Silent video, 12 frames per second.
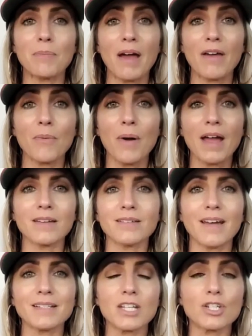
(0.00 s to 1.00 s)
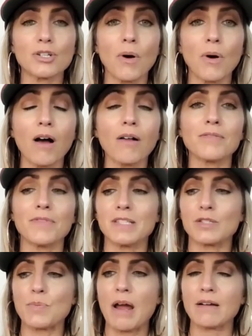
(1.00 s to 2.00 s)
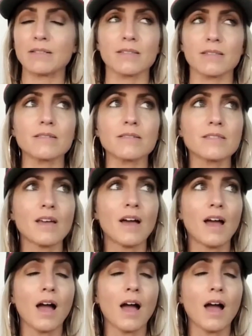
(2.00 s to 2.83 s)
by the way, and I teach you all of these practices.